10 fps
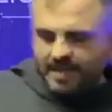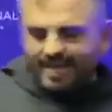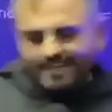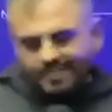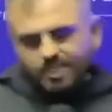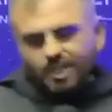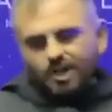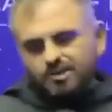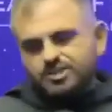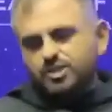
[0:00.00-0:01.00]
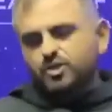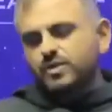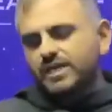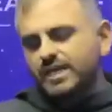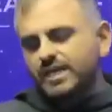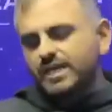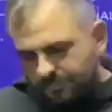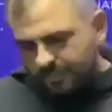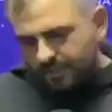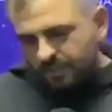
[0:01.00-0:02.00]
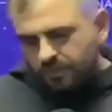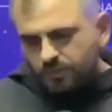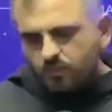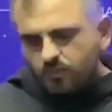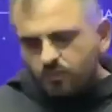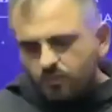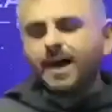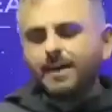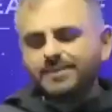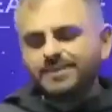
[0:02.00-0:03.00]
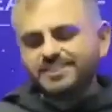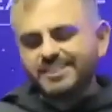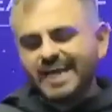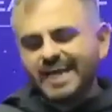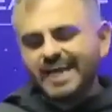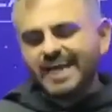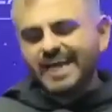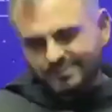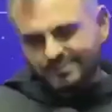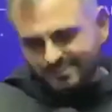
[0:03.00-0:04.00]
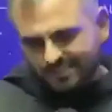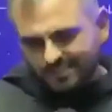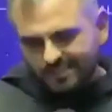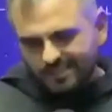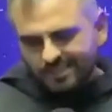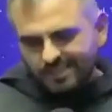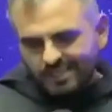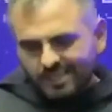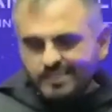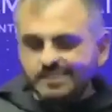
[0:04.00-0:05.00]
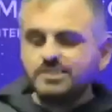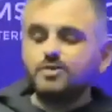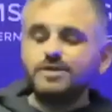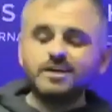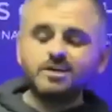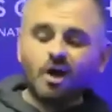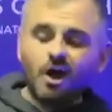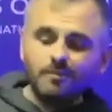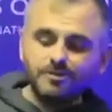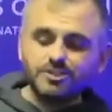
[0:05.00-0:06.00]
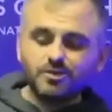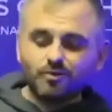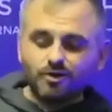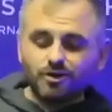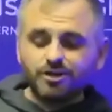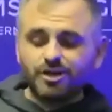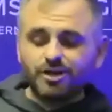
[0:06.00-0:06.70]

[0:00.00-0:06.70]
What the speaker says: and in a large degree, through our publishing houses, is to be accomplished the work of